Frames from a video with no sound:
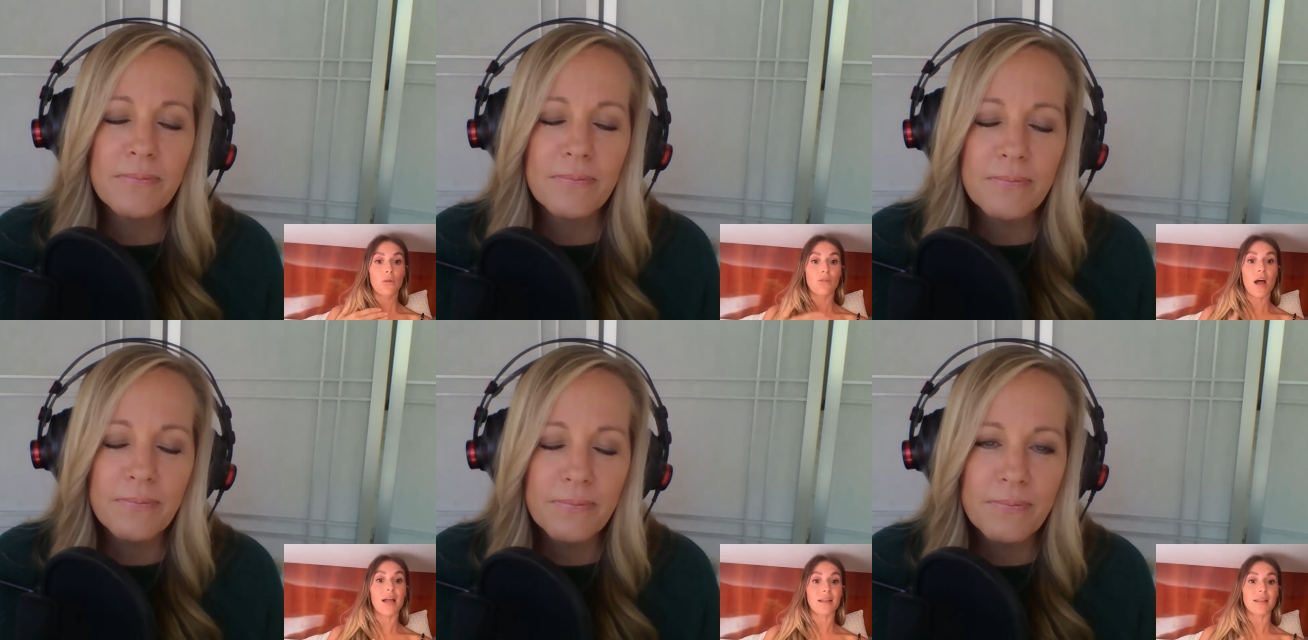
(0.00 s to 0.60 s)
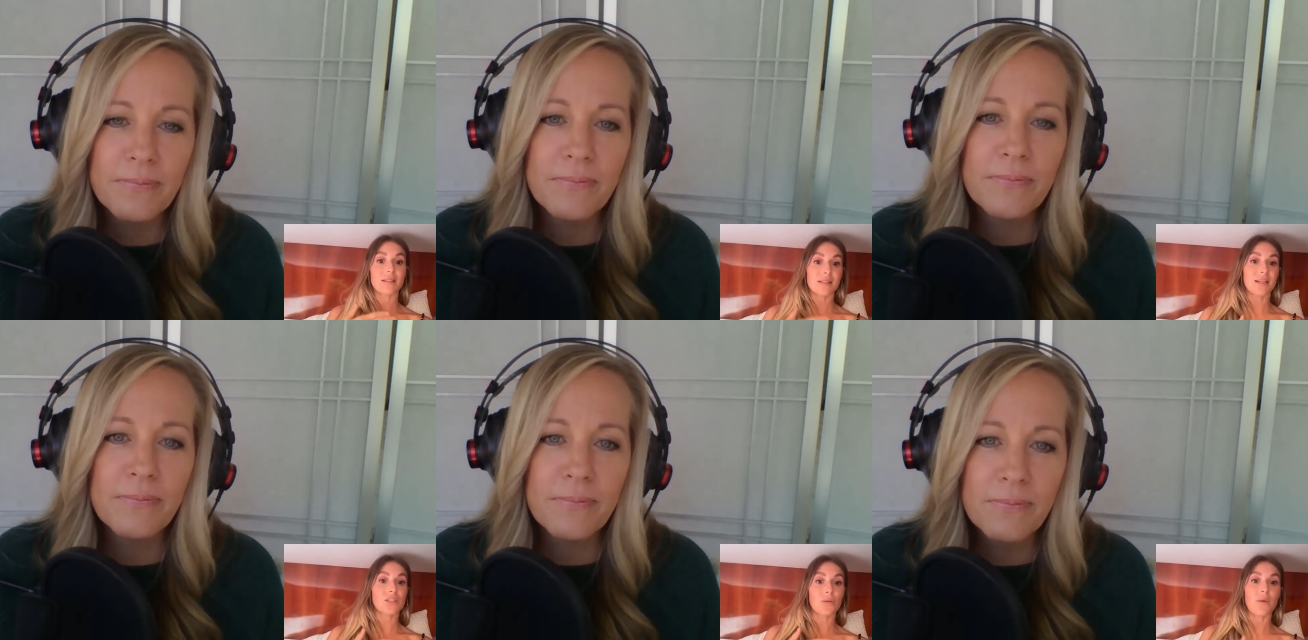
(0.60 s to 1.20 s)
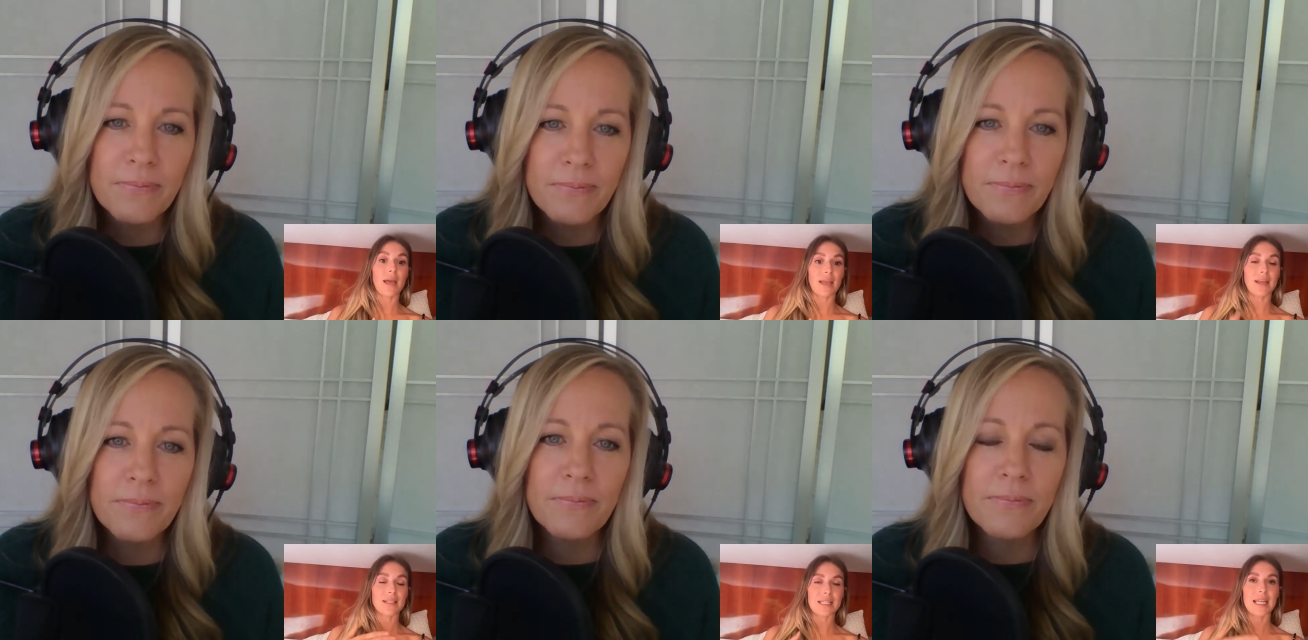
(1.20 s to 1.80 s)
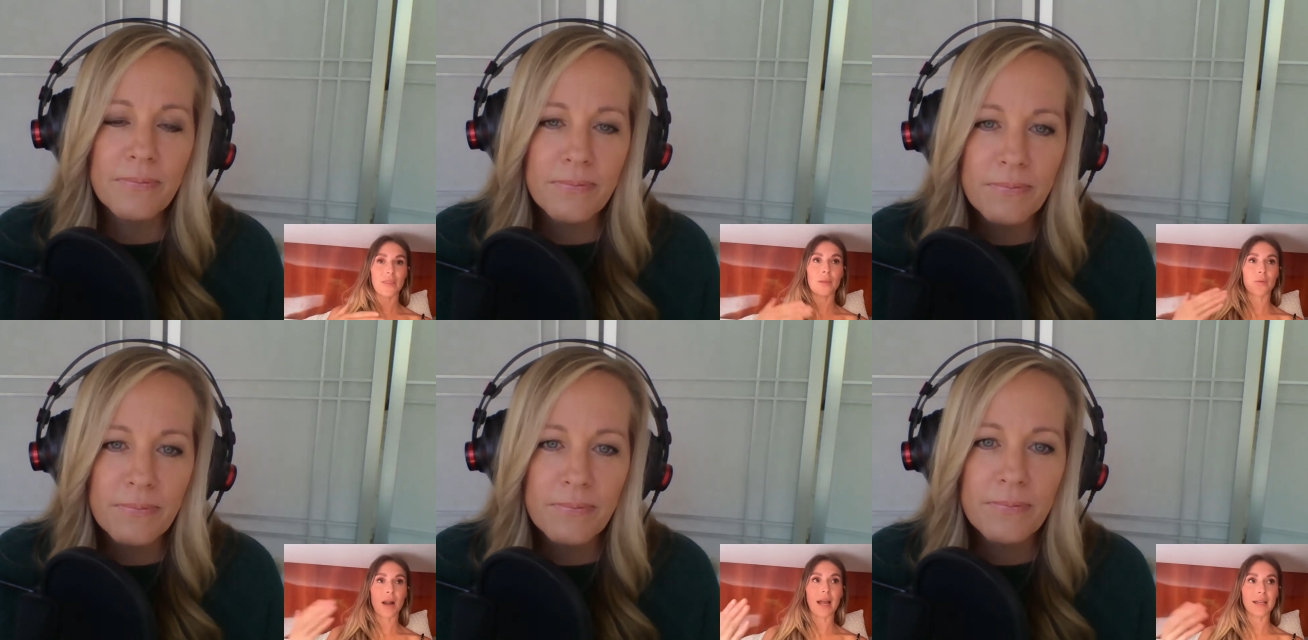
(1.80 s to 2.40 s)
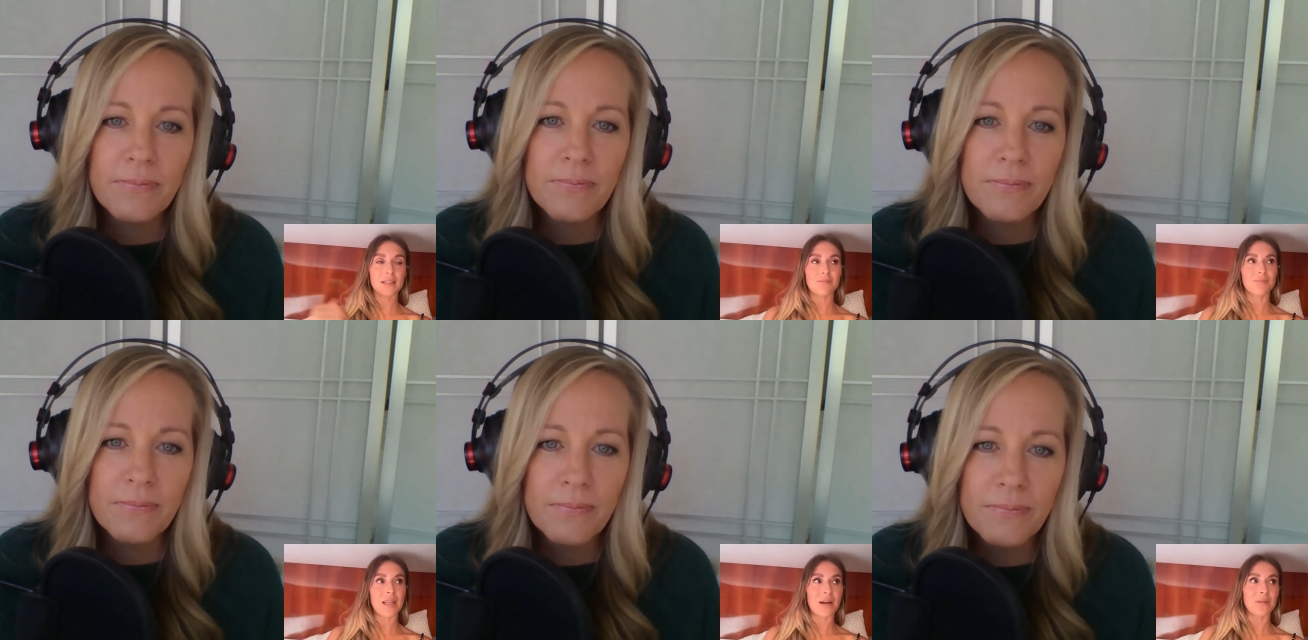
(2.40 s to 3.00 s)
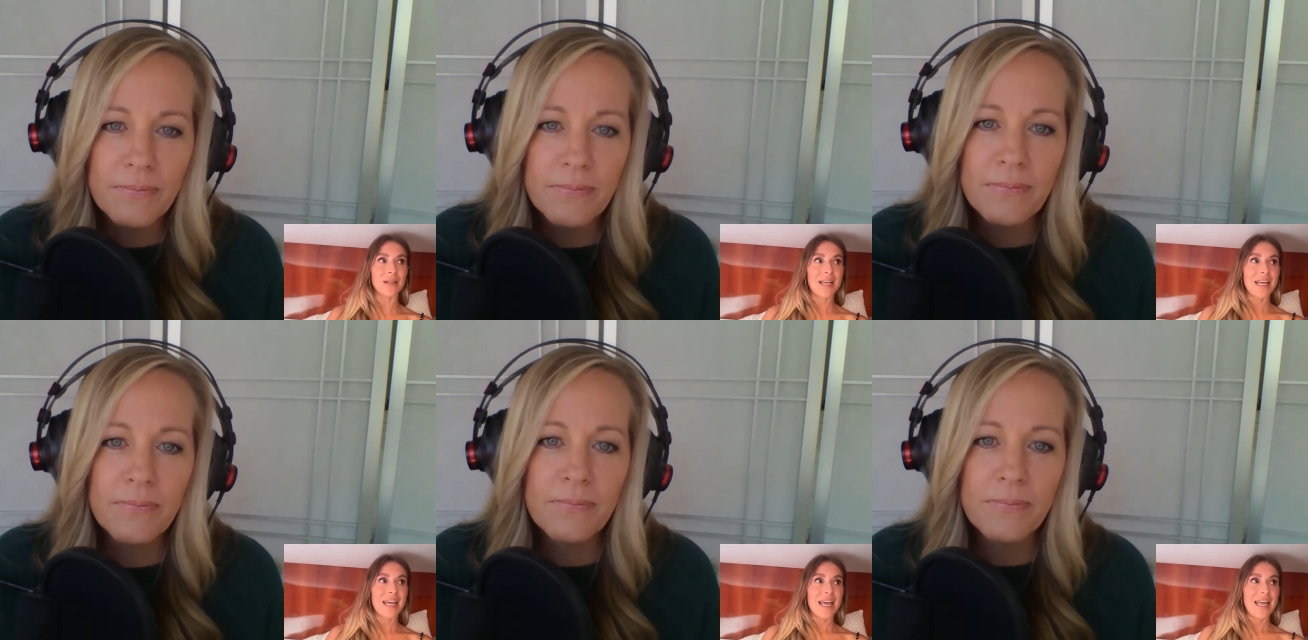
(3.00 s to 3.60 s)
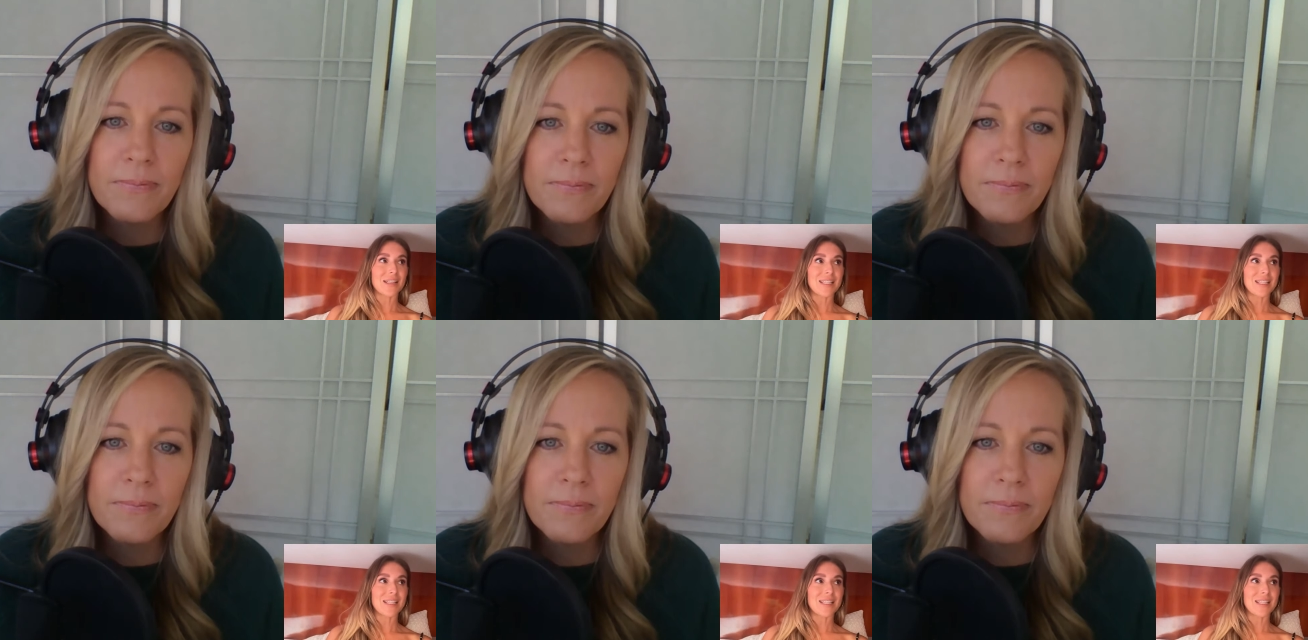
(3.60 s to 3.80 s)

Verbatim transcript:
Speaker 1: Run in such a way as to get the prize." Now, it's